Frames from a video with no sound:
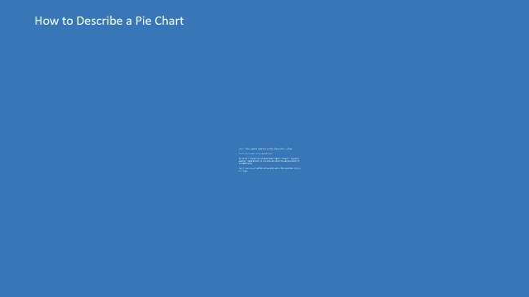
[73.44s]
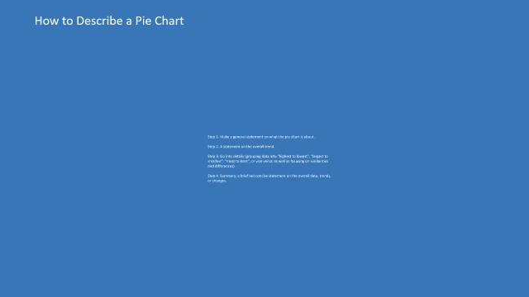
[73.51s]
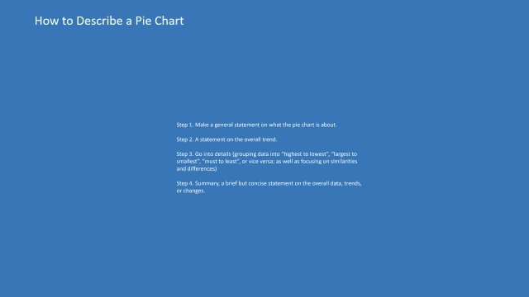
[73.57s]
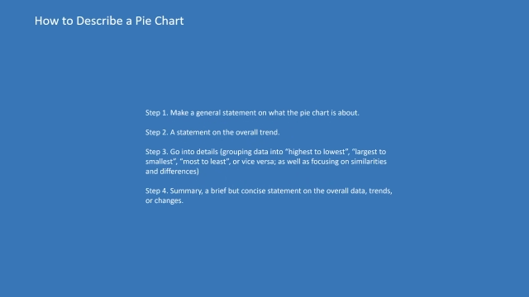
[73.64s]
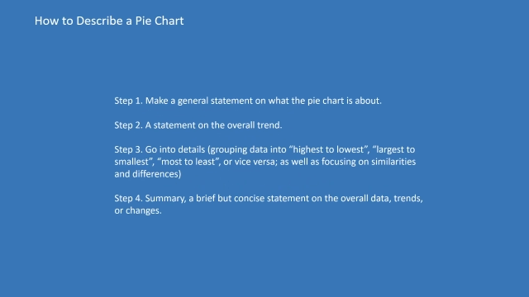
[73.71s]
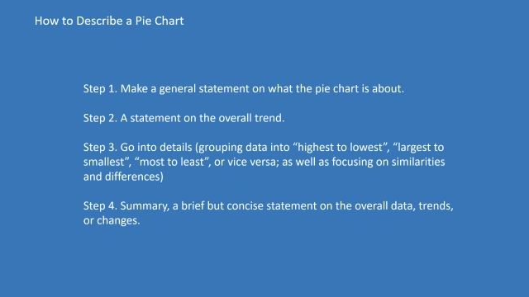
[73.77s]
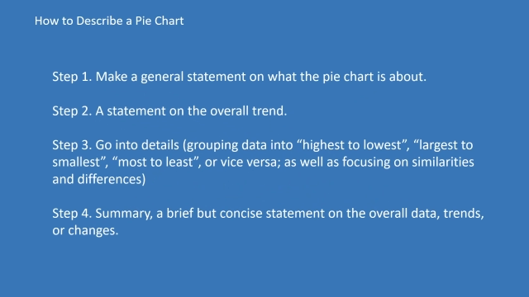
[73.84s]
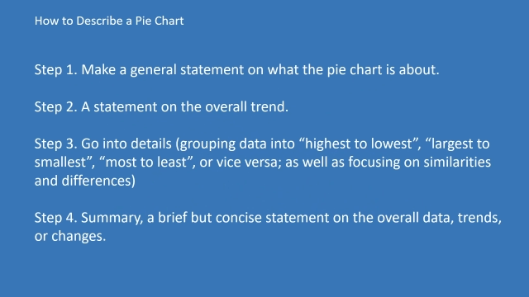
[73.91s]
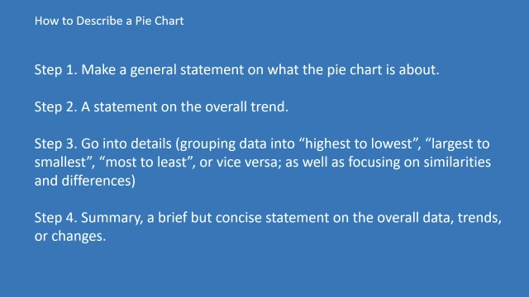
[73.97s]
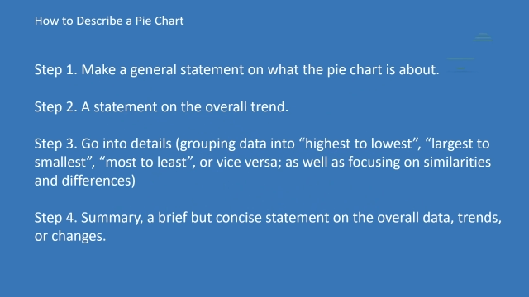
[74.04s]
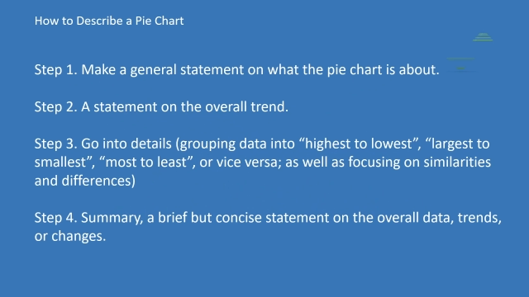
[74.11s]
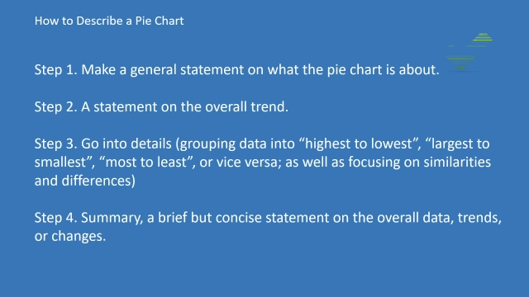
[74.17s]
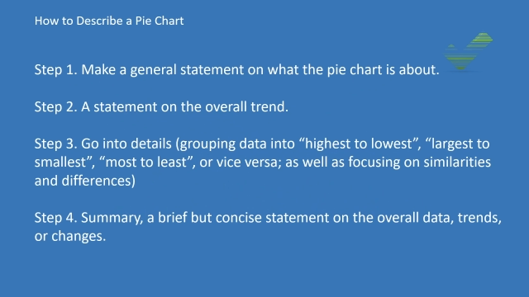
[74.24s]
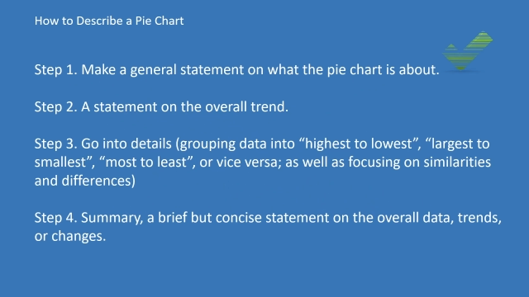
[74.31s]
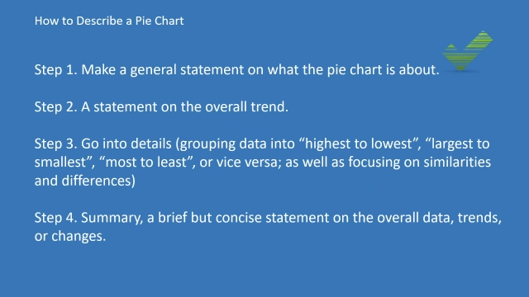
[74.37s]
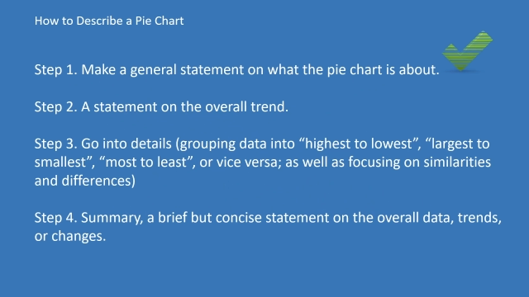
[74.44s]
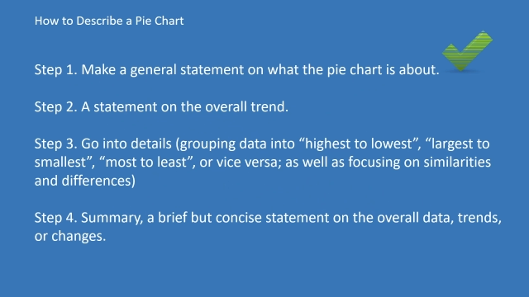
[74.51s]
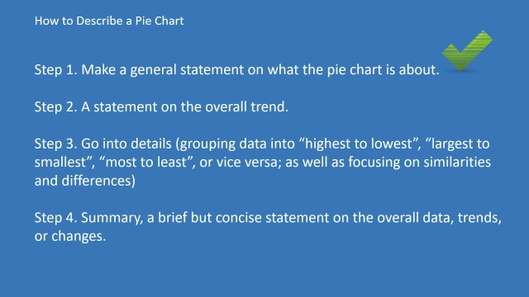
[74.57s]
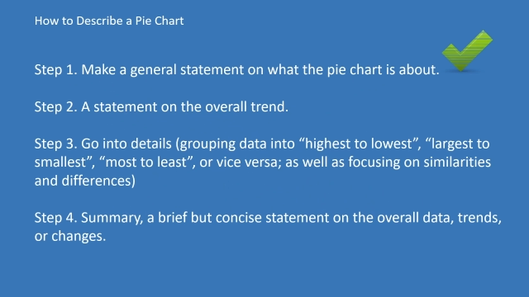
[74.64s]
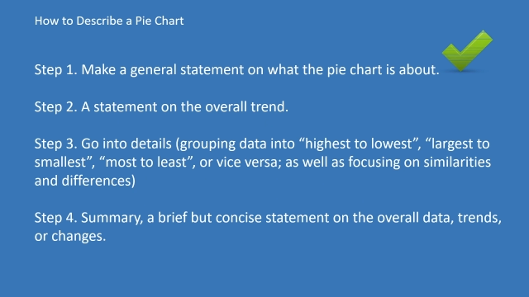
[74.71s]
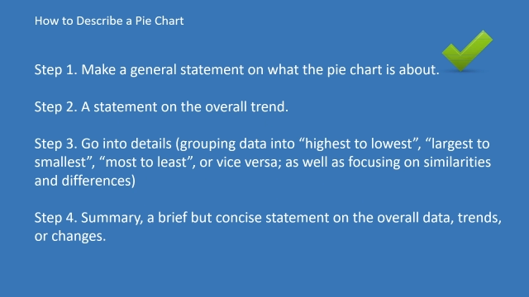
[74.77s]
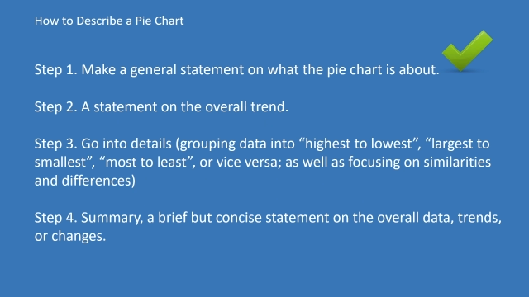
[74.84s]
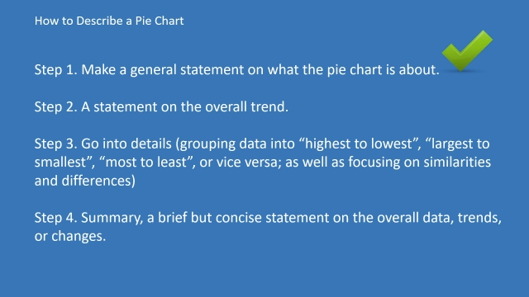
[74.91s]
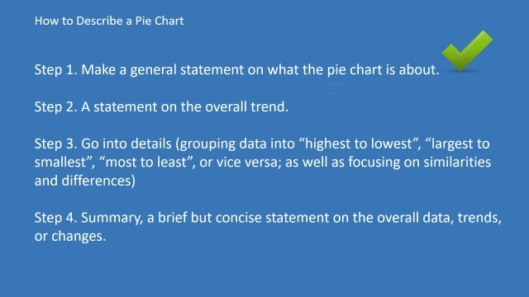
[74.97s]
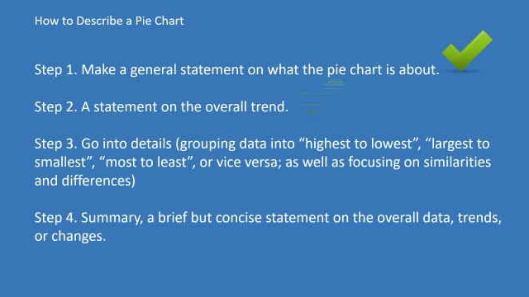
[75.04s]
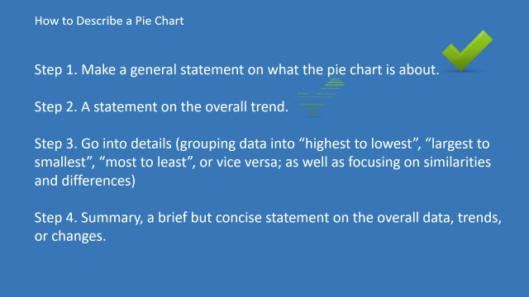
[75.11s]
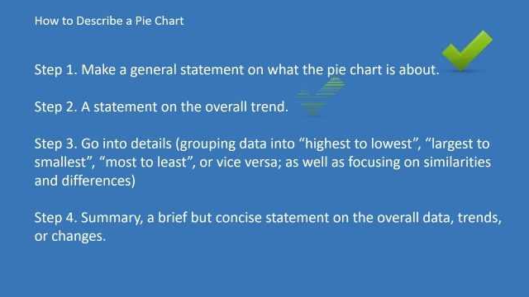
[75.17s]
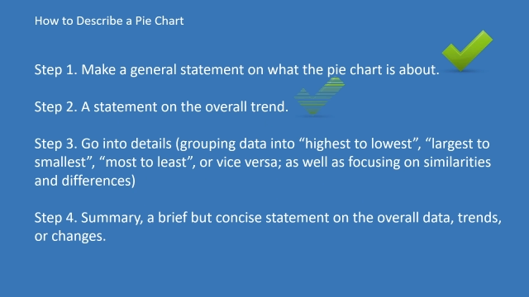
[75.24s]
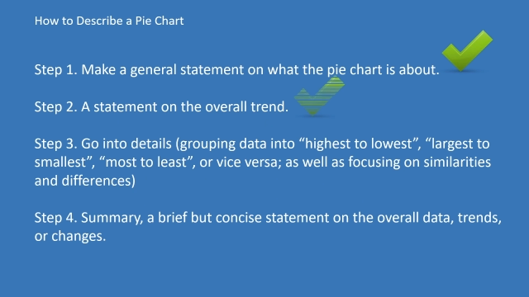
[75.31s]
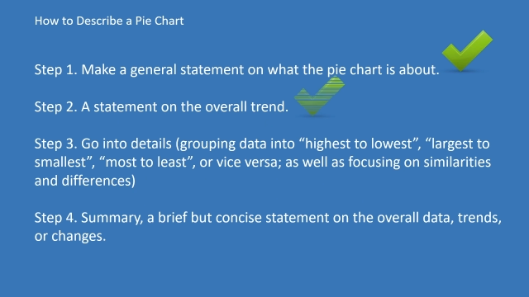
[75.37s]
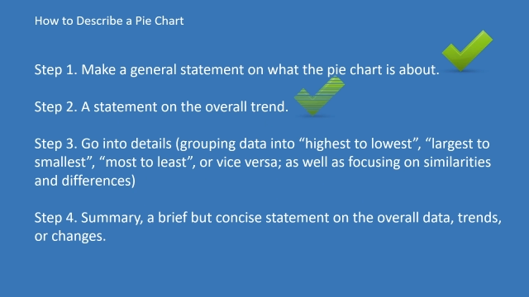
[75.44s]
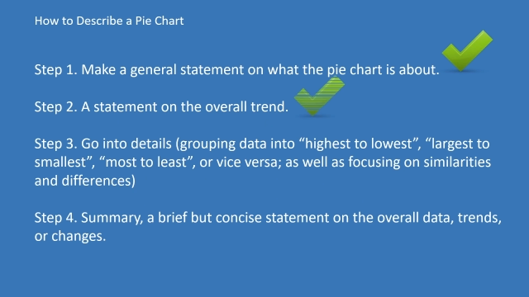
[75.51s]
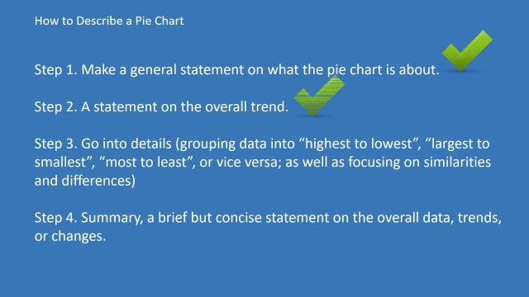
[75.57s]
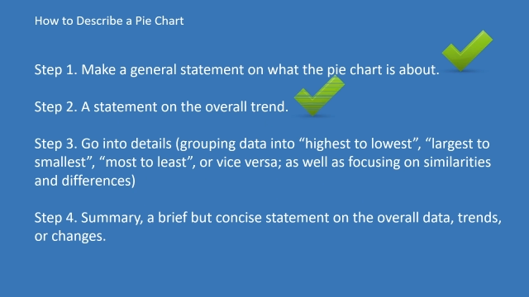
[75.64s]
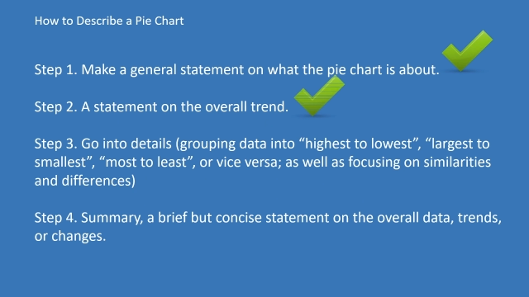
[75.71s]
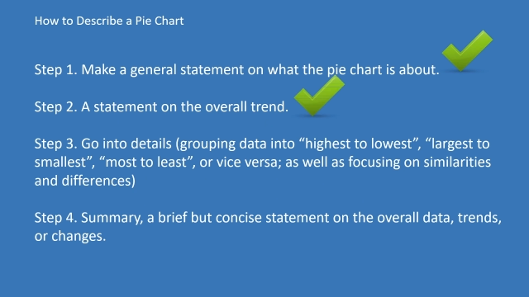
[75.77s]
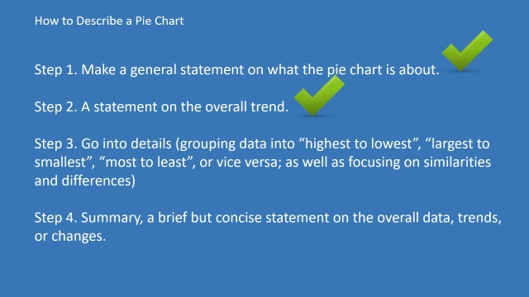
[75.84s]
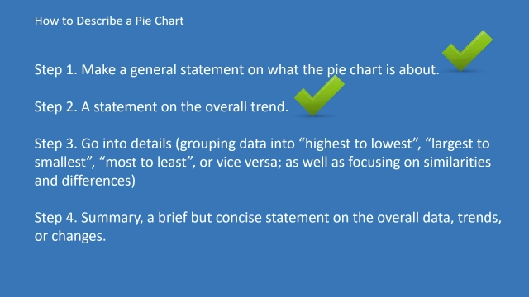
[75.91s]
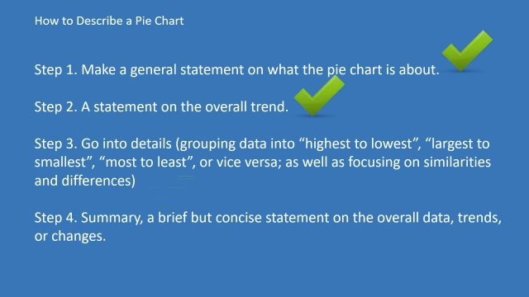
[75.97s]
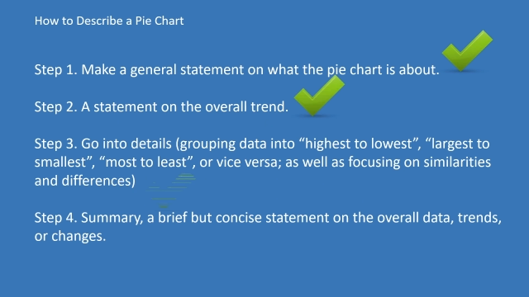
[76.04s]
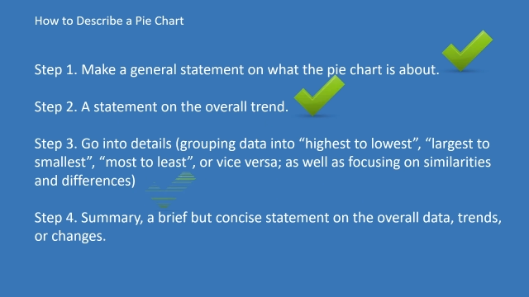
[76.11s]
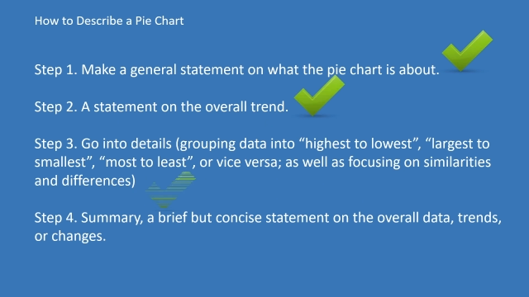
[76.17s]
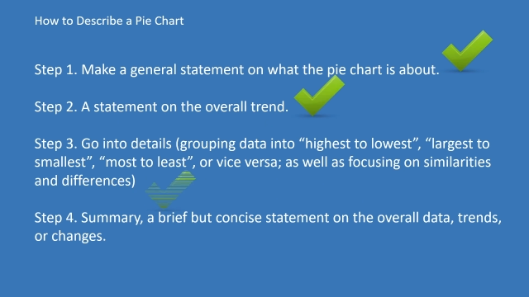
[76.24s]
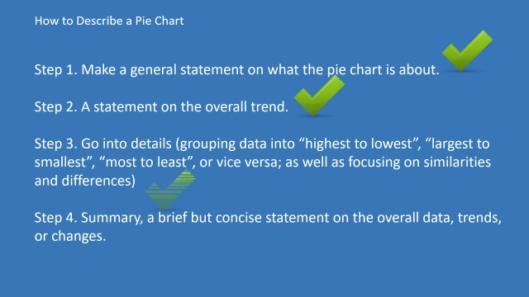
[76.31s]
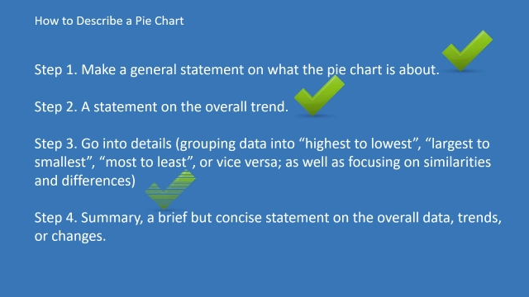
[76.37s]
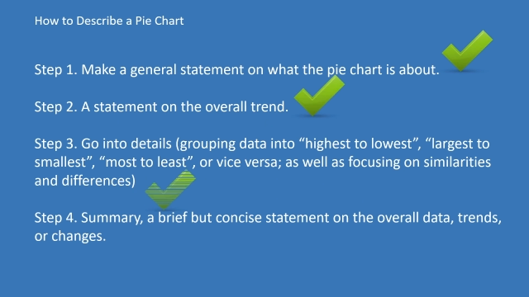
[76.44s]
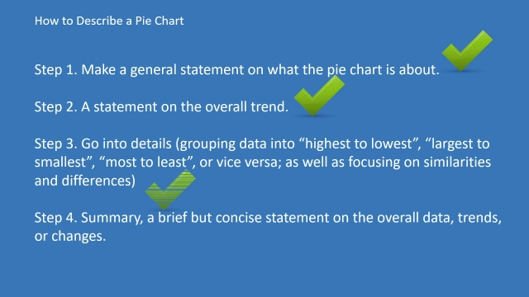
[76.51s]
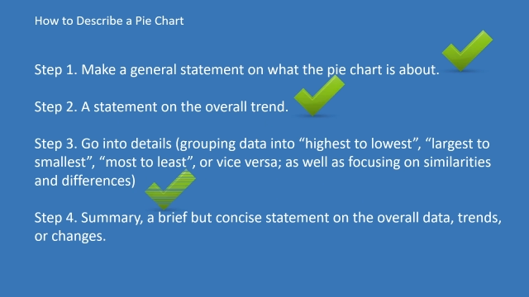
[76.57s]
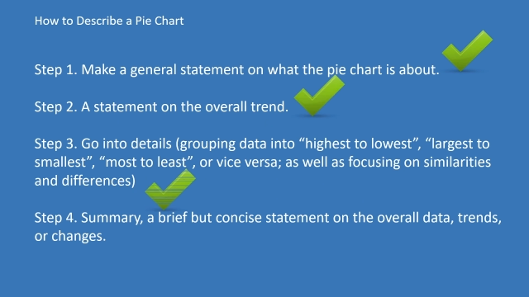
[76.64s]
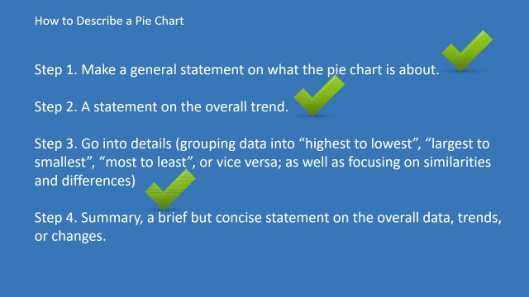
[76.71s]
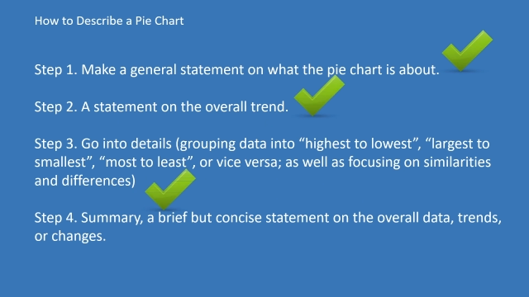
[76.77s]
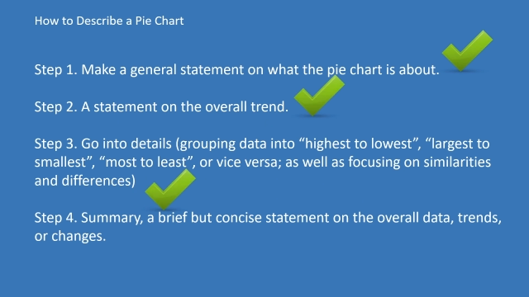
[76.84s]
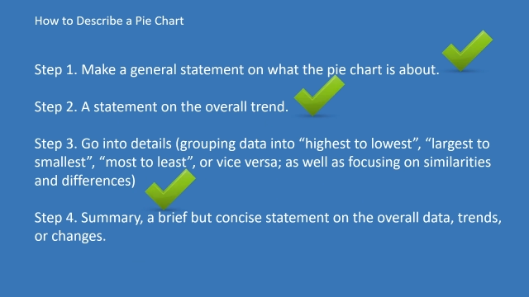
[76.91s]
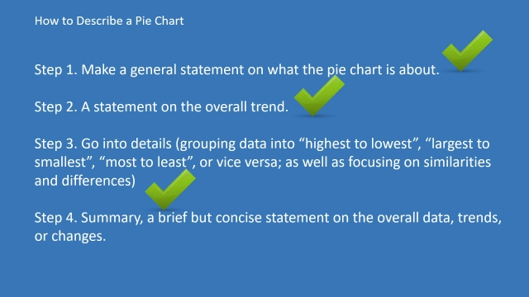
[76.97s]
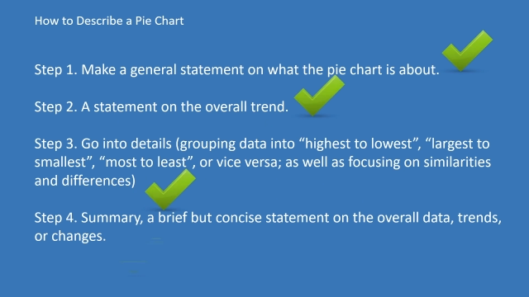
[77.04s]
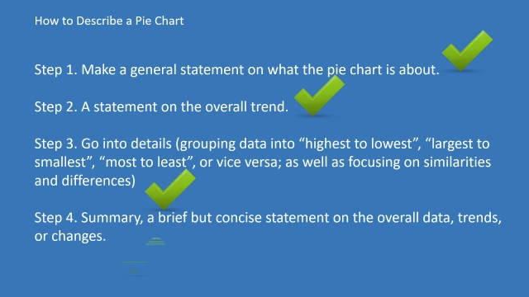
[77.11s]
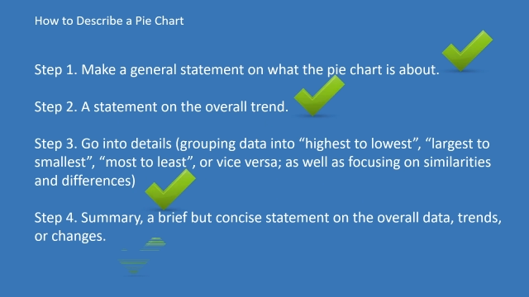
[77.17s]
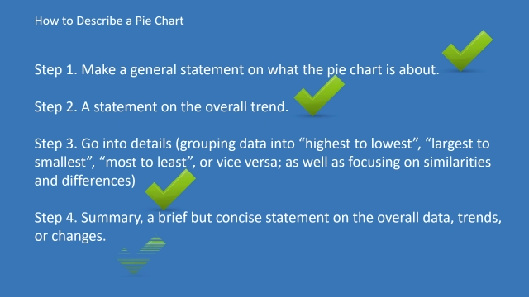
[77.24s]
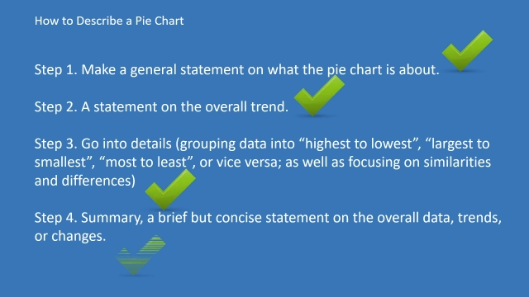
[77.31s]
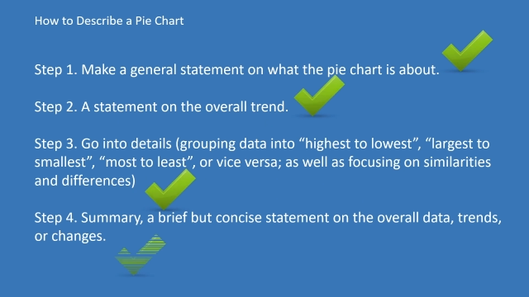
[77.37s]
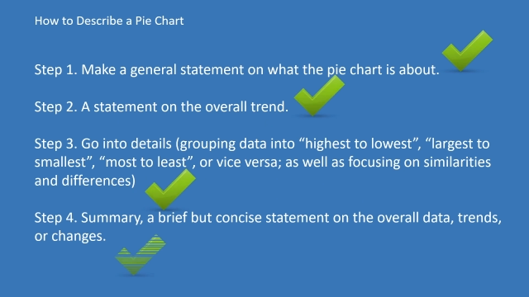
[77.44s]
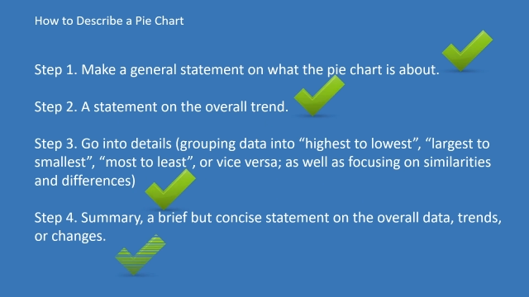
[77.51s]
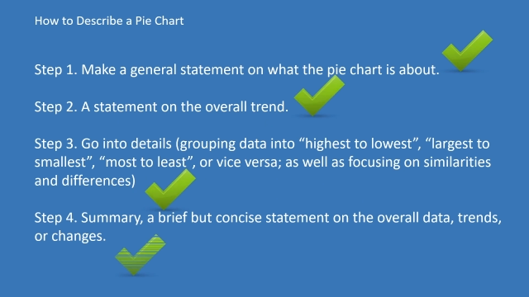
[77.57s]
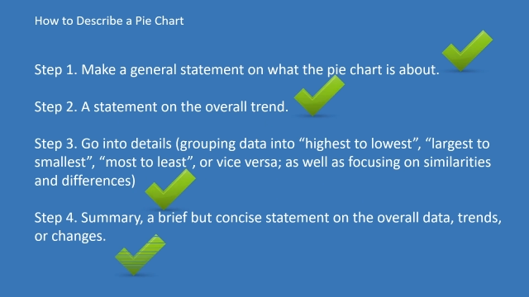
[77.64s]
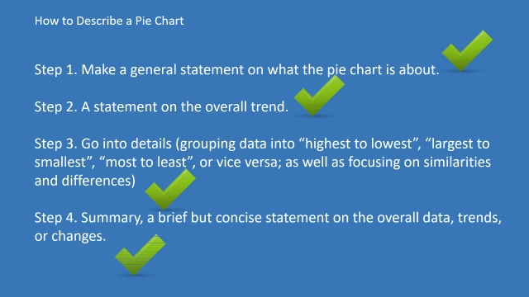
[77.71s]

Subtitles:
No face is visible, so there are no lips to read.